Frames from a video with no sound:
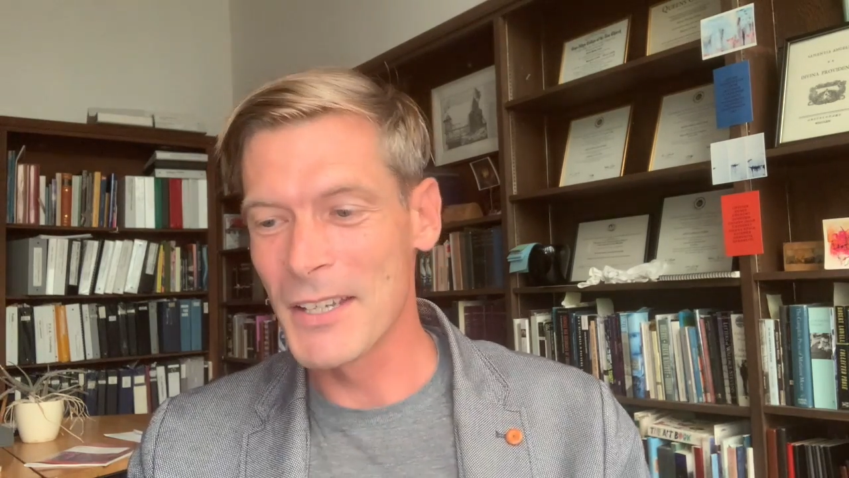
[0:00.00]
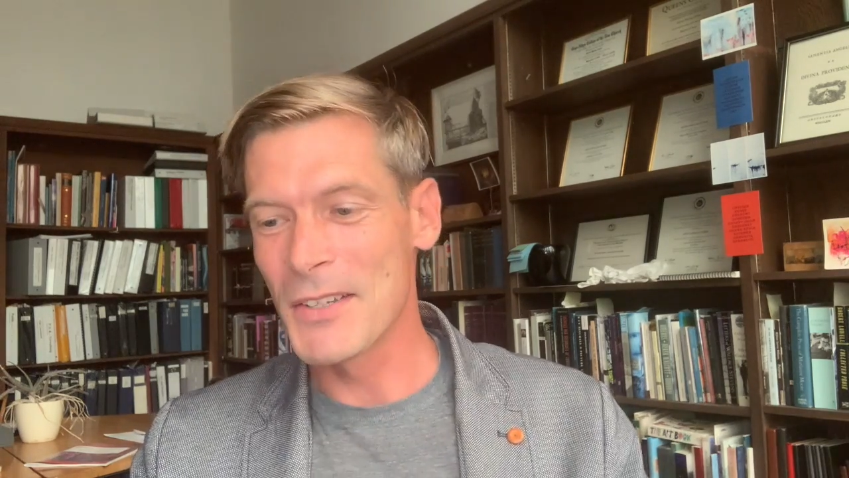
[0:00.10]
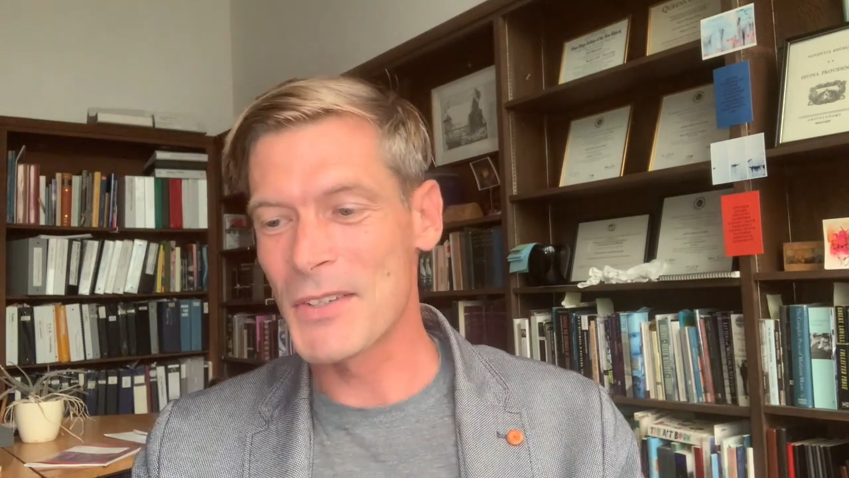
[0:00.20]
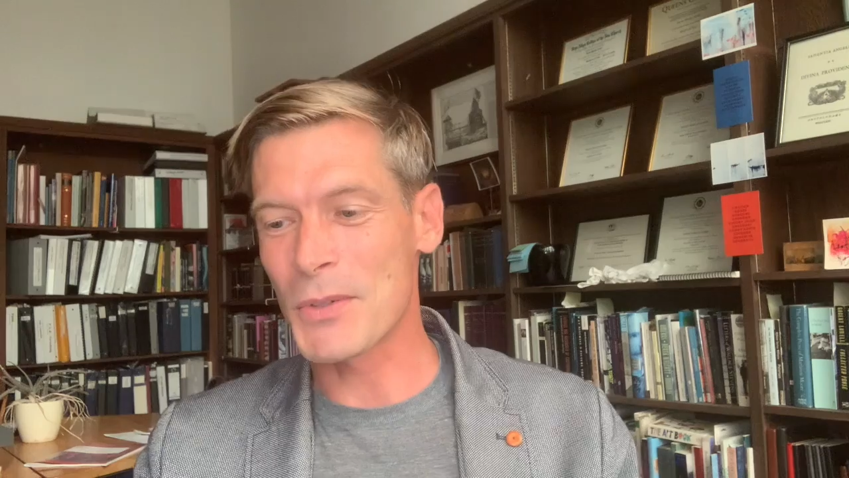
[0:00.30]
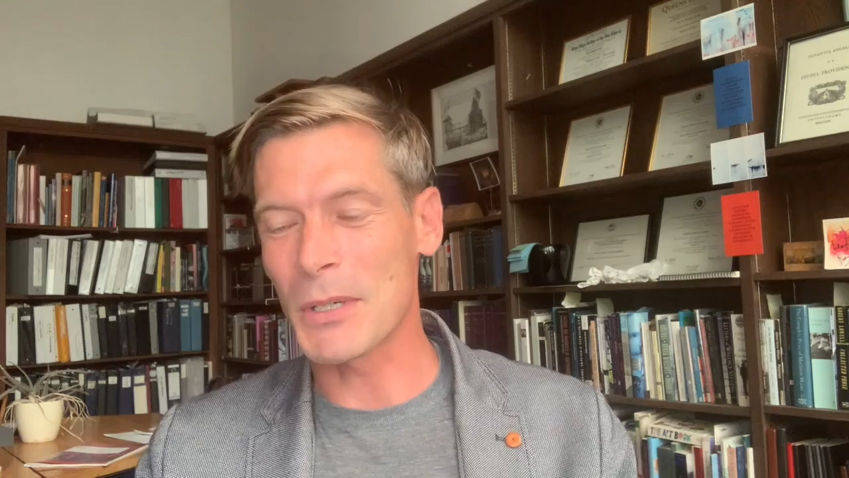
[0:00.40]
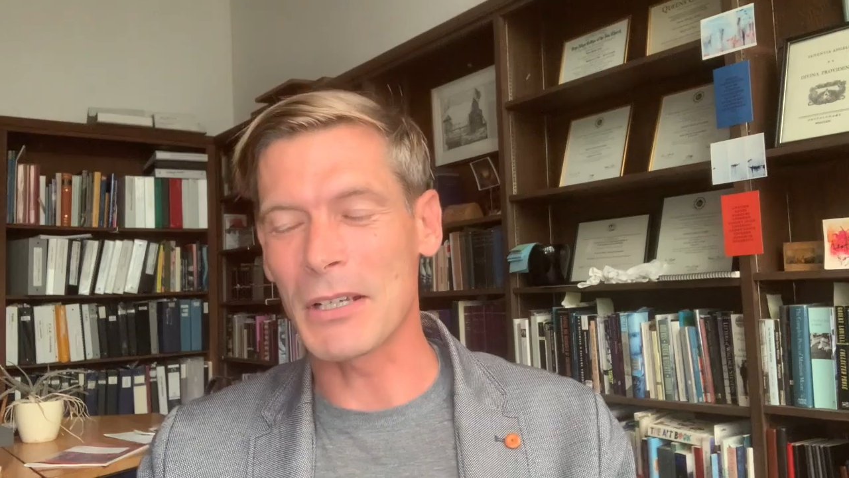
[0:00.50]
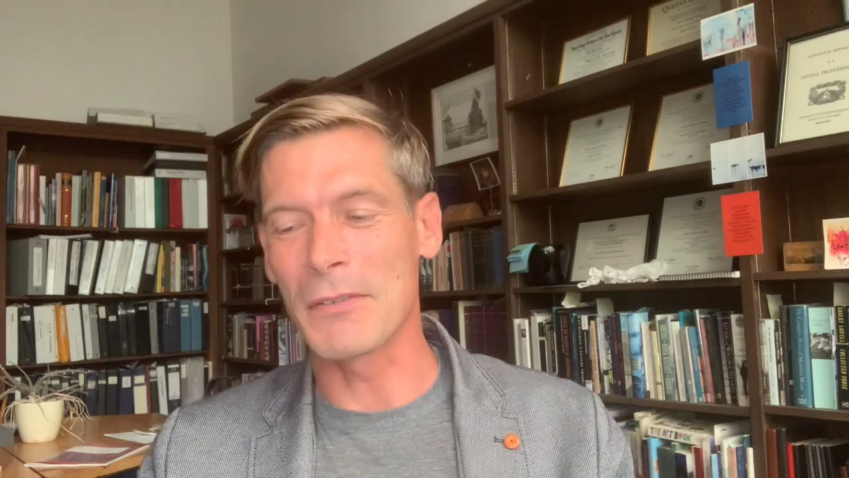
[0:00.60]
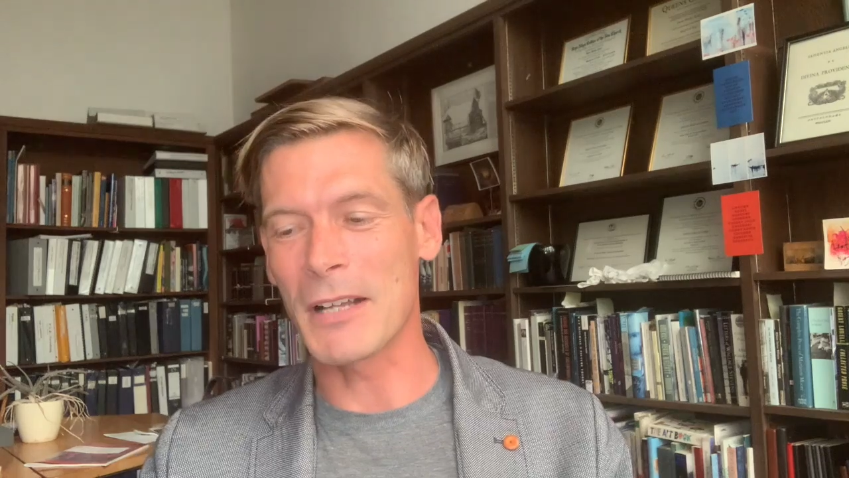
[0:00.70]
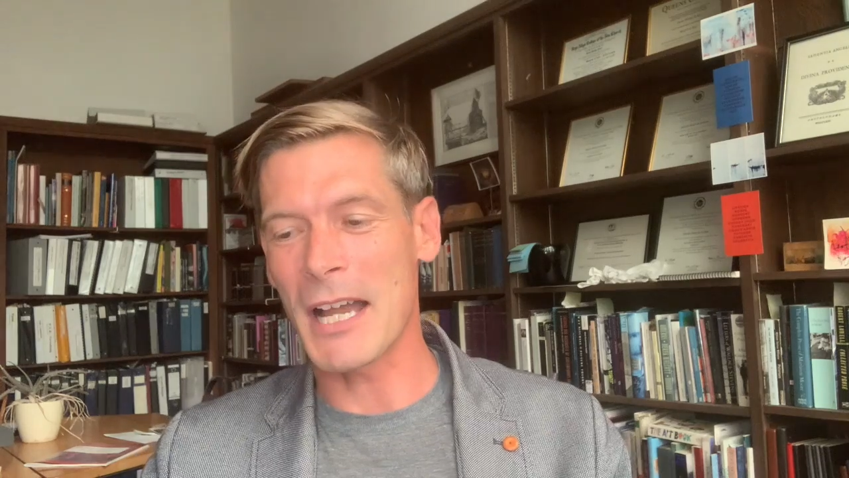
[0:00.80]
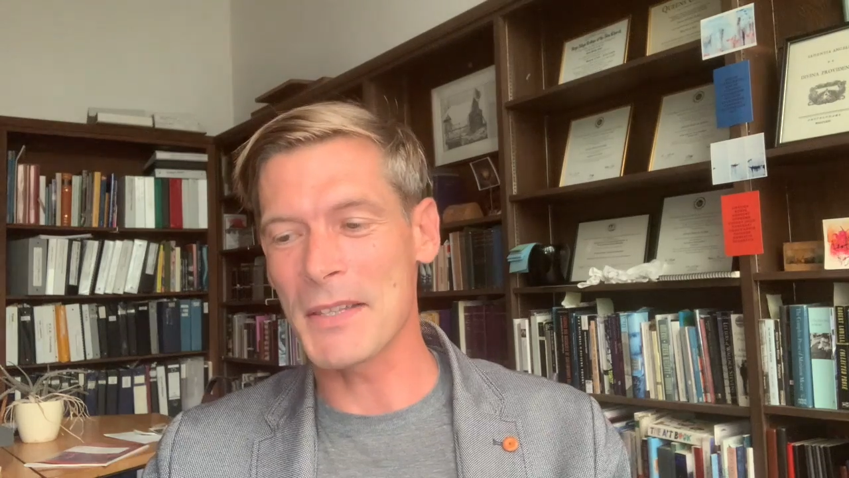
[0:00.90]
sort
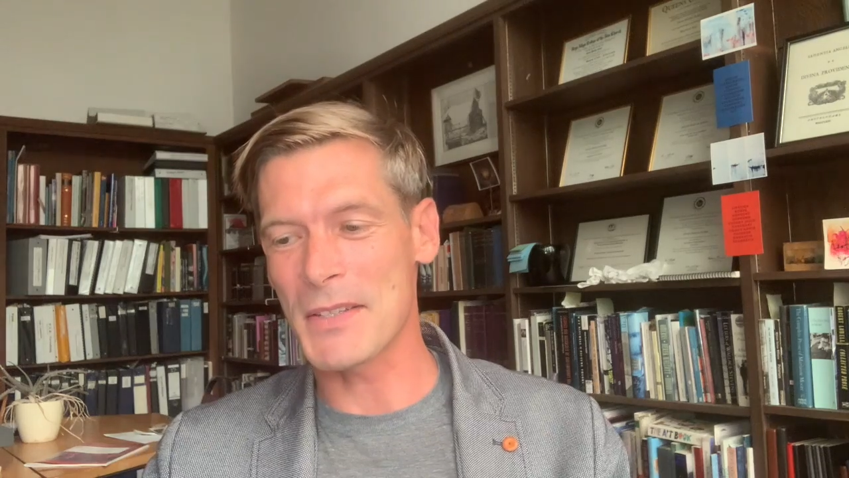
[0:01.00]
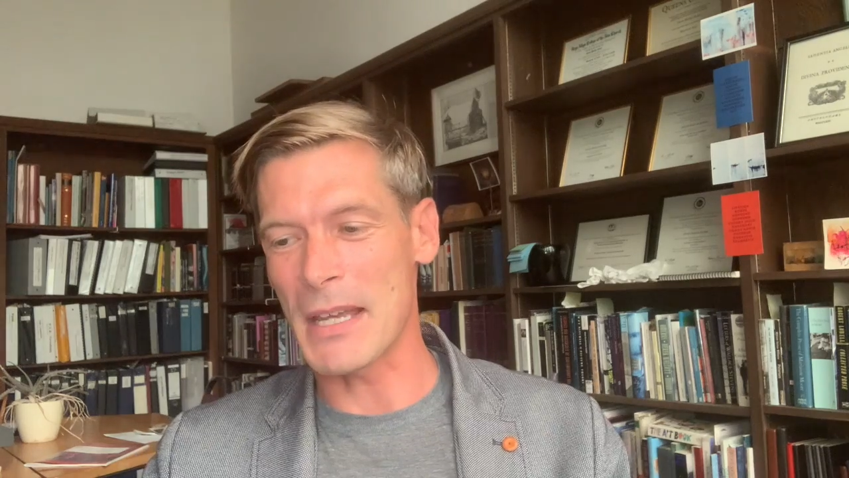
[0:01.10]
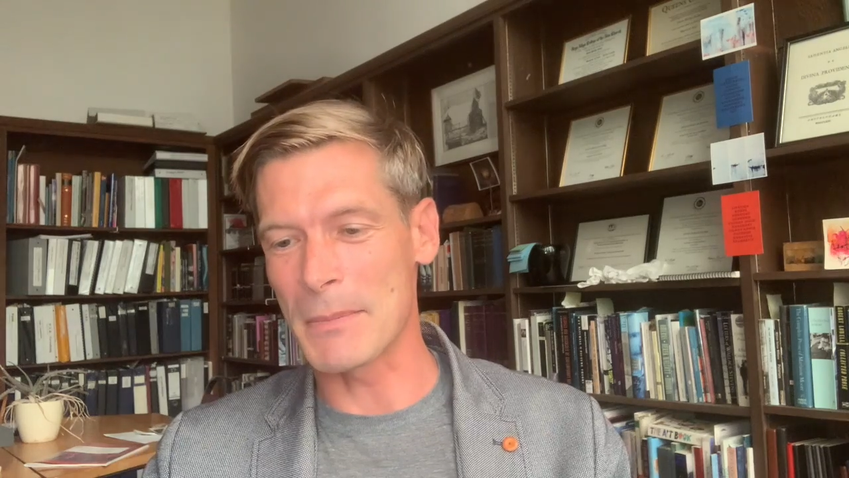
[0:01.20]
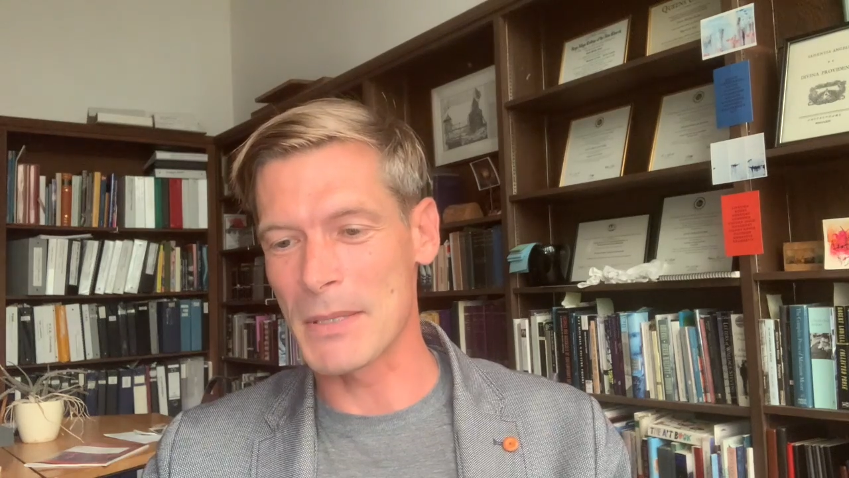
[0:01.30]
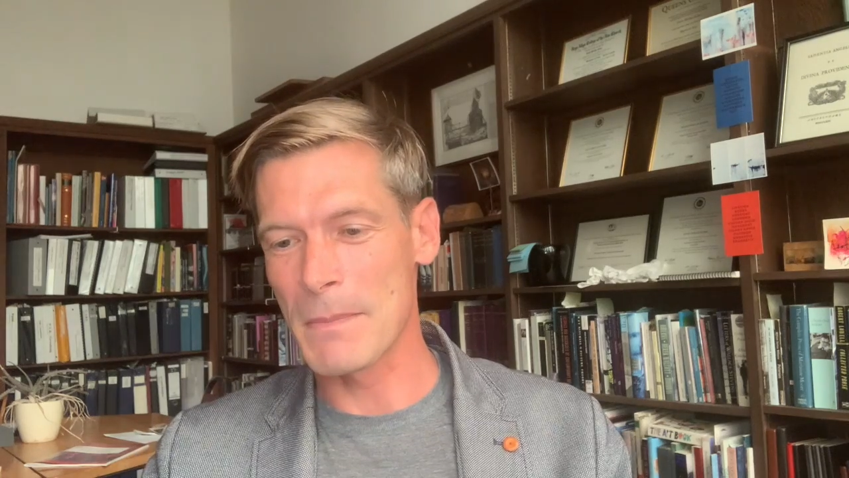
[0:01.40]
of concept.